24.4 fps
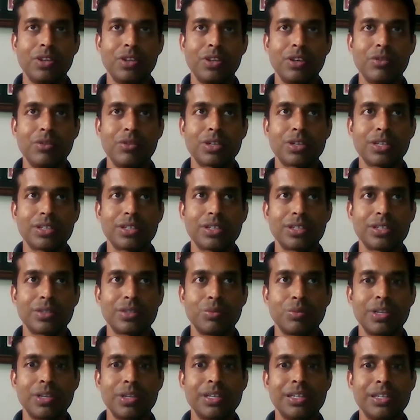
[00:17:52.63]
we look at
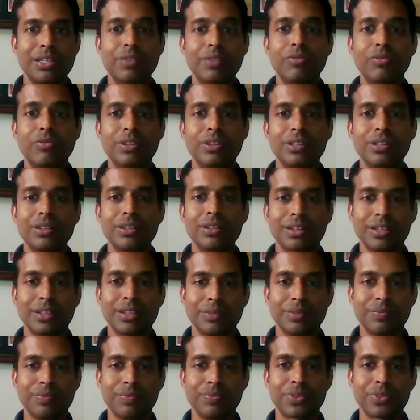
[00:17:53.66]
it very
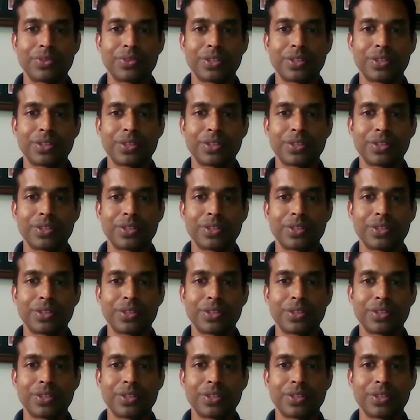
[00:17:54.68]
differently.